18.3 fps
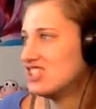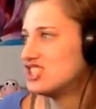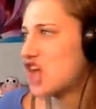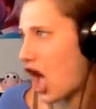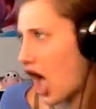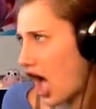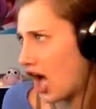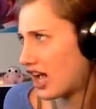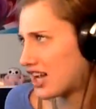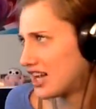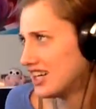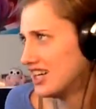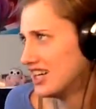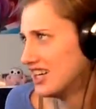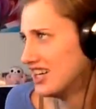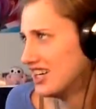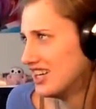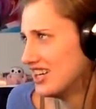Dog.
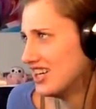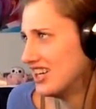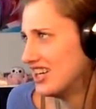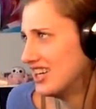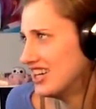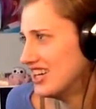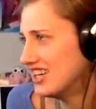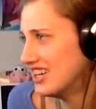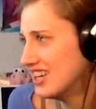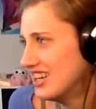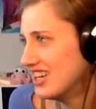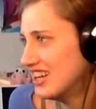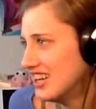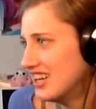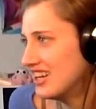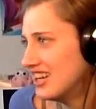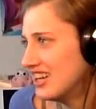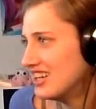Named.
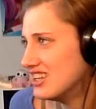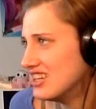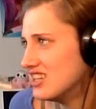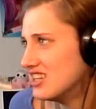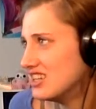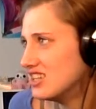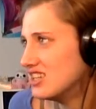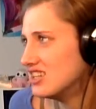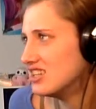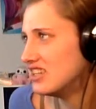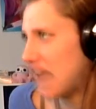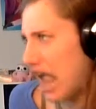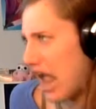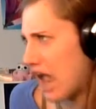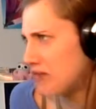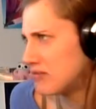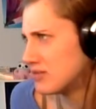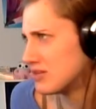
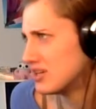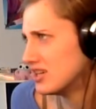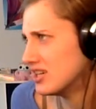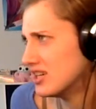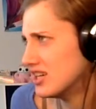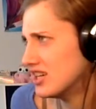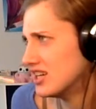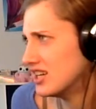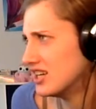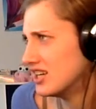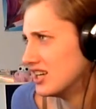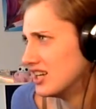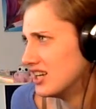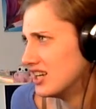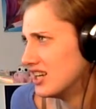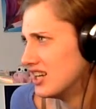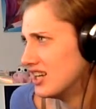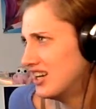Named.
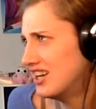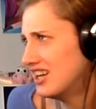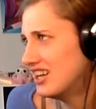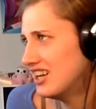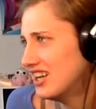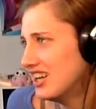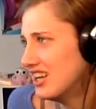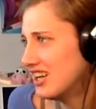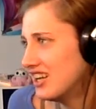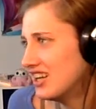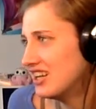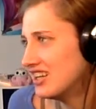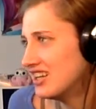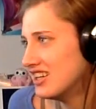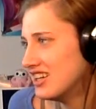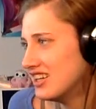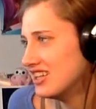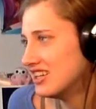
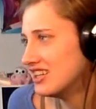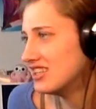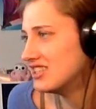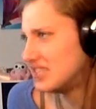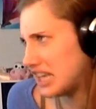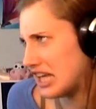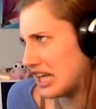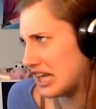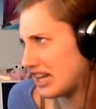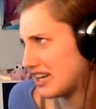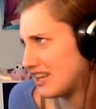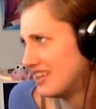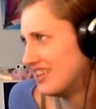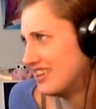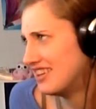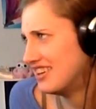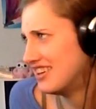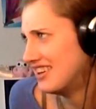Zeke. Zeke.
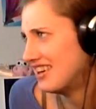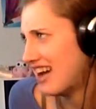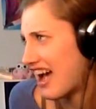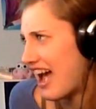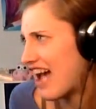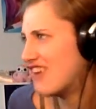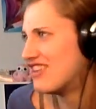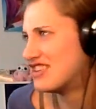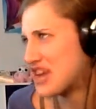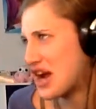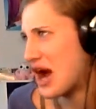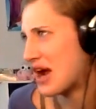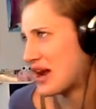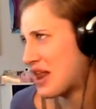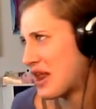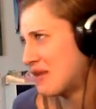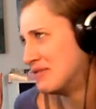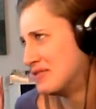I was
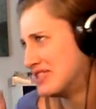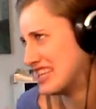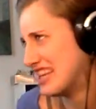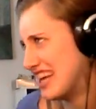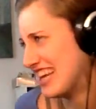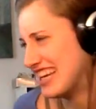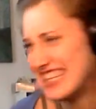talking to Zeke.